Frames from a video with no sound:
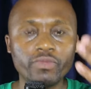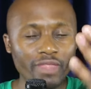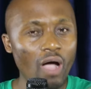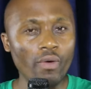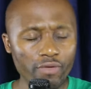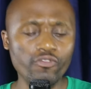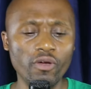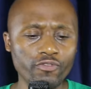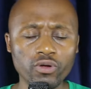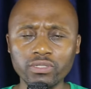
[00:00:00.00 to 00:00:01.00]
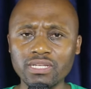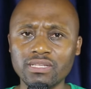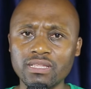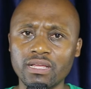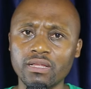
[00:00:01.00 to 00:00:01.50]
Now, if you have noticed
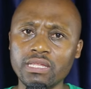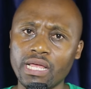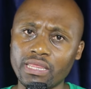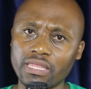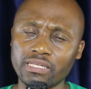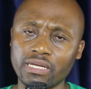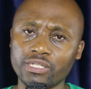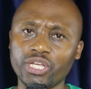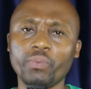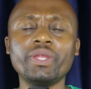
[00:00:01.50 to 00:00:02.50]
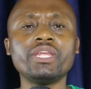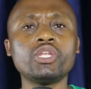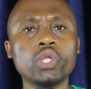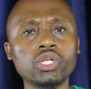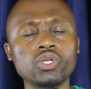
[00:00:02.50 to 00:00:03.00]
in that discussion, we
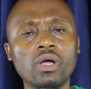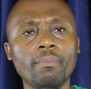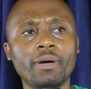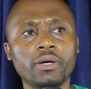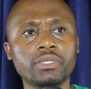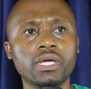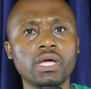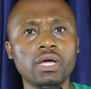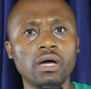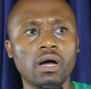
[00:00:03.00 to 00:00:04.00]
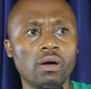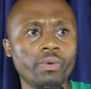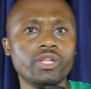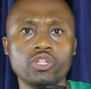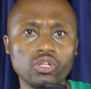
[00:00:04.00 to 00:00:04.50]
did not talk about
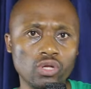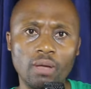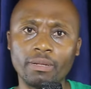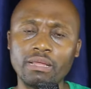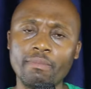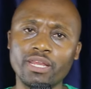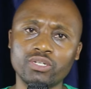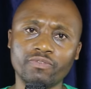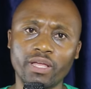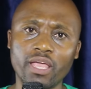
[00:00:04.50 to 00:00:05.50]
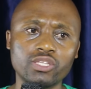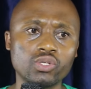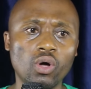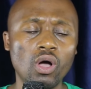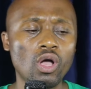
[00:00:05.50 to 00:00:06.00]
the merit of the case.
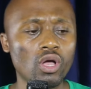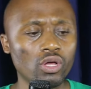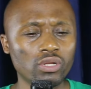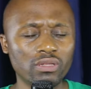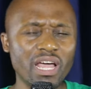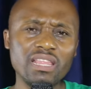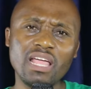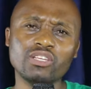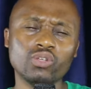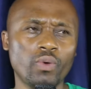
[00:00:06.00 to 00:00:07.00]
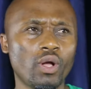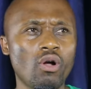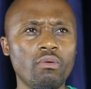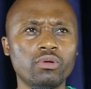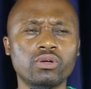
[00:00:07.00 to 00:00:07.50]
So then I saw a
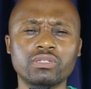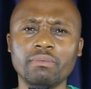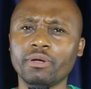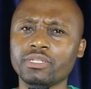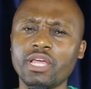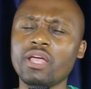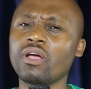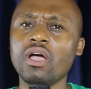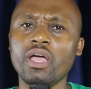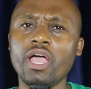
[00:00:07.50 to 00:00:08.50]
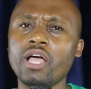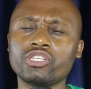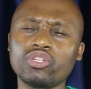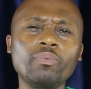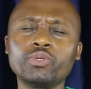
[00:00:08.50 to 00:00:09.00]
comment, look, somebody saying,
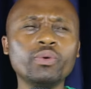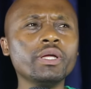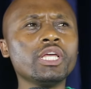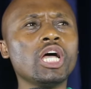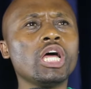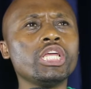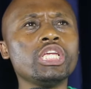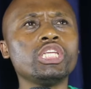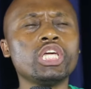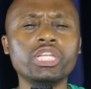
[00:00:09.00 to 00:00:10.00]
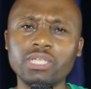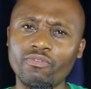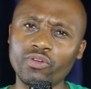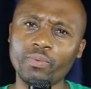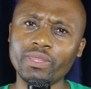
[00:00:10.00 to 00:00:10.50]
stop doing an
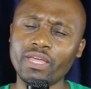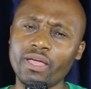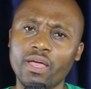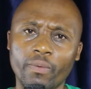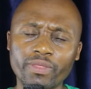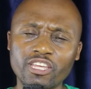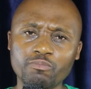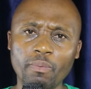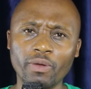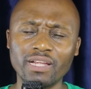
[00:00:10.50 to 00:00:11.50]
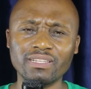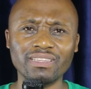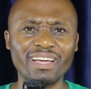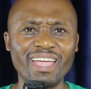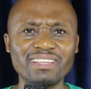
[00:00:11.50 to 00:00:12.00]
interview with the with these people until
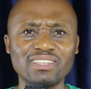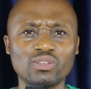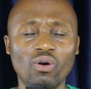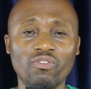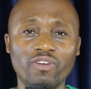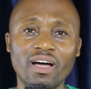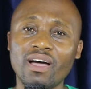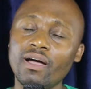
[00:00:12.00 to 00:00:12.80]
the case is over.